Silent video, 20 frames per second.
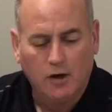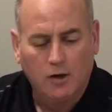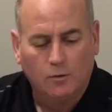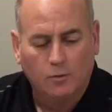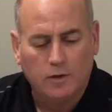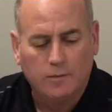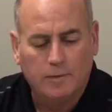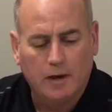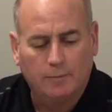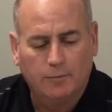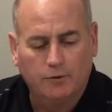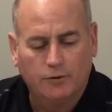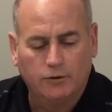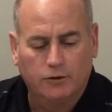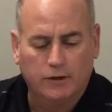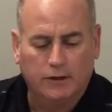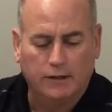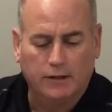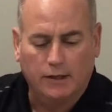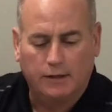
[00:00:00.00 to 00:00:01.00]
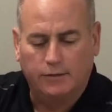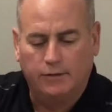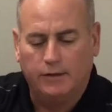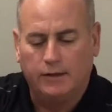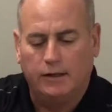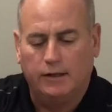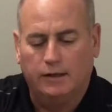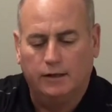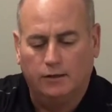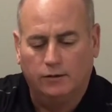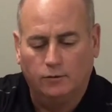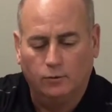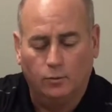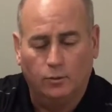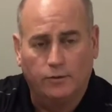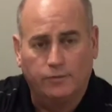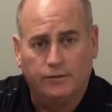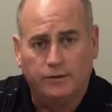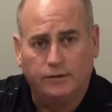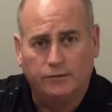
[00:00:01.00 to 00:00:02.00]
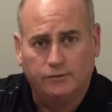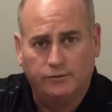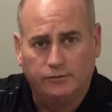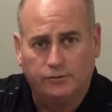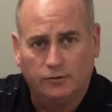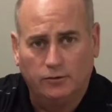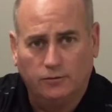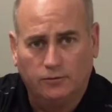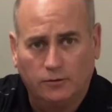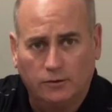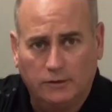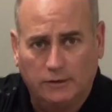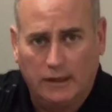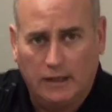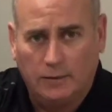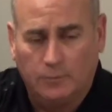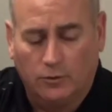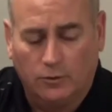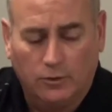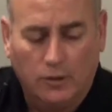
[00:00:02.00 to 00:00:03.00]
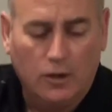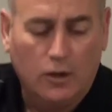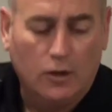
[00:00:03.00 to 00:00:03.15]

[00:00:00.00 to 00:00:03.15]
Remember to connect the end with the silver label